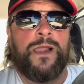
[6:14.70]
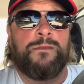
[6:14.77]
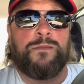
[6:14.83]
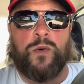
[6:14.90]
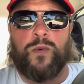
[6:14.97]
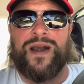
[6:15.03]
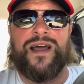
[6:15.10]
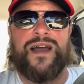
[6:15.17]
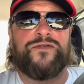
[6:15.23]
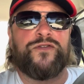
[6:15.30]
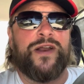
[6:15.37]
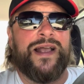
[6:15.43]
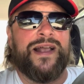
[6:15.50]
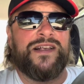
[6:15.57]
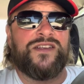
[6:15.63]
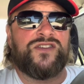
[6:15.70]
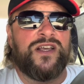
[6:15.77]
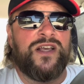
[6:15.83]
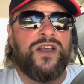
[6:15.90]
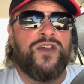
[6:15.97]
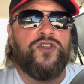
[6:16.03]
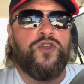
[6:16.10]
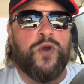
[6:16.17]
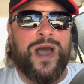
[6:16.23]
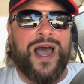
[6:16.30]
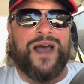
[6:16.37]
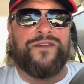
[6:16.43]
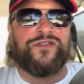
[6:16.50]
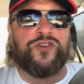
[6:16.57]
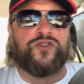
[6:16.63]
But whatever it is, you
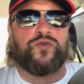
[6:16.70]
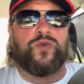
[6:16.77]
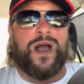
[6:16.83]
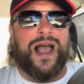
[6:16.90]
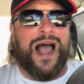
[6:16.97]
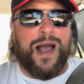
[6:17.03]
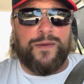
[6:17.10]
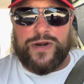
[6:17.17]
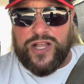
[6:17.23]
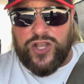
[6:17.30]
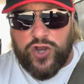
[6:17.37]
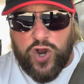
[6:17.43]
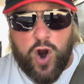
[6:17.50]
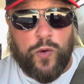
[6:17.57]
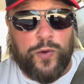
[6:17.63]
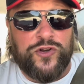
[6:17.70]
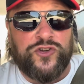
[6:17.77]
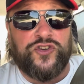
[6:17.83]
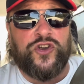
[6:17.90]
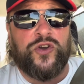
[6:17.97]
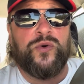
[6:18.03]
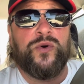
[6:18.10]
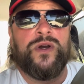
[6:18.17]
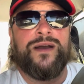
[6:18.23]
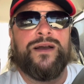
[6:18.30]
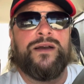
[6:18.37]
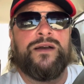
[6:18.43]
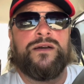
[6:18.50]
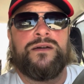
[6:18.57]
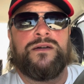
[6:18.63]
have to try. I would encourage you,
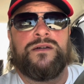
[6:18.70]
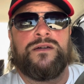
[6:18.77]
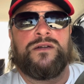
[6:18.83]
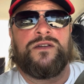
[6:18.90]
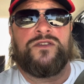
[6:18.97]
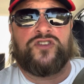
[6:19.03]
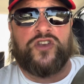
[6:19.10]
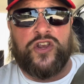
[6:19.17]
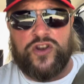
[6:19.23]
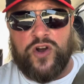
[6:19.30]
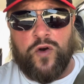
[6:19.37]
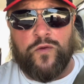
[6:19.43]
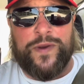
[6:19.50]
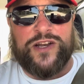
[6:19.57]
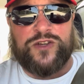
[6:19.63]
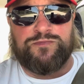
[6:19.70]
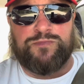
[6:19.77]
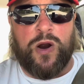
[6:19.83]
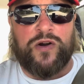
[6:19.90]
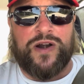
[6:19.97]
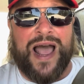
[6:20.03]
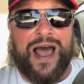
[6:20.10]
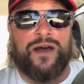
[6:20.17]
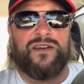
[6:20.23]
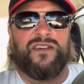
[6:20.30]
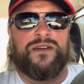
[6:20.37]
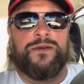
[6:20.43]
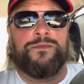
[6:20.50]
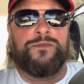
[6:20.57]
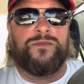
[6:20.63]
so you don't reach burnout,
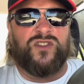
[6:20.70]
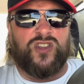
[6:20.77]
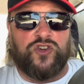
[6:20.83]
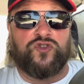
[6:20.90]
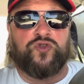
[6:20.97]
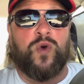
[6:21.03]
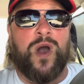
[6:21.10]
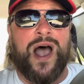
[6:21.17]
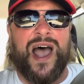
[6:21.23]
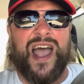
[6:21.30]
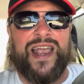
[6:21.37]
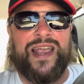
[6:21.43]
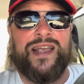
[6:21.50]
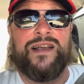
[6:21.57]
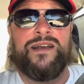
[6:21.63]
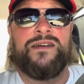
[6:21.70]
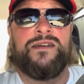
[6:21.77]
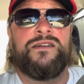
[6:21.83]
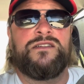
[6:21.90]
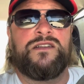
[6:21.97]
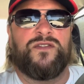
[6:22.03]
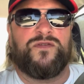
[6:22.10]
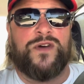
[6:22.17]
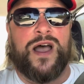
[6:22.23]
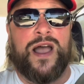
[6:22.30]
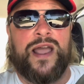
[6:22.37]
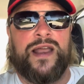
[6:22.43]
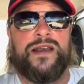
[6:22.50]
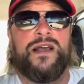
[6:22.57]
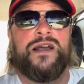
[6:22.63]
to try to
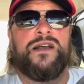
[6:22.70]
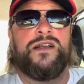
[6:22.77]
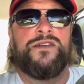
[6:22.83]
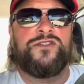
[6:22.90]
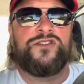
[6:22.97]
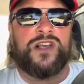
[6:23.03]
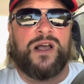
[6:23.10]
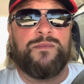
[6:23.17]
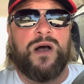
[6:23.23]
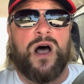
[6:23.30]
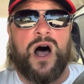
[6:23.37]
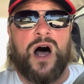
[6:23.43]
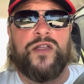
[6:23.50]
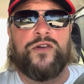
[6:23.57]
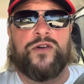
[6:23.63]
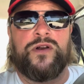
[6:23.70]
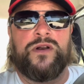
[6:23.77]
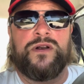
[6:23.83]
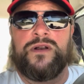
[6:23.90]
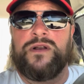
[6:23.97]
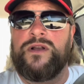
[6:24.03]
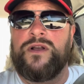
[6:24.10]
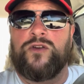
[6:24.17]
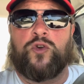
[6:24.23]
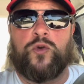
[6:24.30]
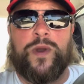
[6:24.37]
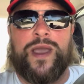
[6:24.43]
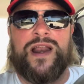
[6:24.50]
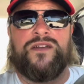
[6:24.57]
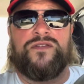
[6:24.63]
find some other
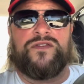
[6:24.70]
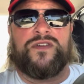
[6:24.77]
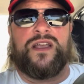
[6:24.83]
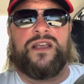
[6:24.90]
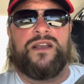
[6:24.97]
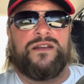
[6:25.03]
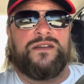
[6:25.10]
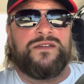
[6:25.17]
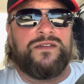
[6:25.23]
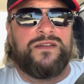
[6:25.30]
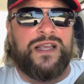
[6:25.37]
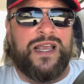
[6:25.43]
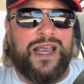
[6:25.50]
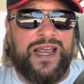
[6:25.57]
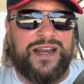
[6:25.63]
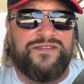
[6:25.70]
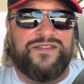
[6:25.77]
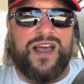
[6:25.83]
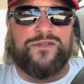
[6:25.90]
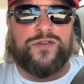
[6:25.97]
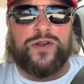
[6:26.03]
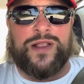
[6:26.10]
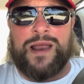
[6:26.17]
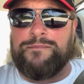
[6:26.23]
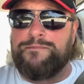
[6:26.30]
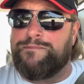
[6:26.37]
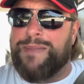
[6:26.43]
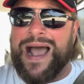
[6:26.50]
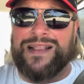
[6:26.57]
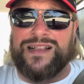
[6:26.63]
creative endeavor that
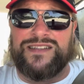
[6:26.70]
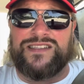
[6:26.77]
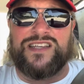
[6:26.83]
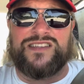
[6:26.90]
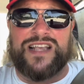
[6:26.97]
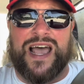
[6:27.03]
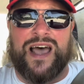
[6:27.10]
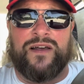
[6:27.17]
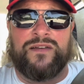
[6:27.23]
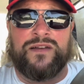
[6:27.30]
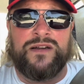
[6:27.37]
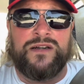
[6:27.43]
balances out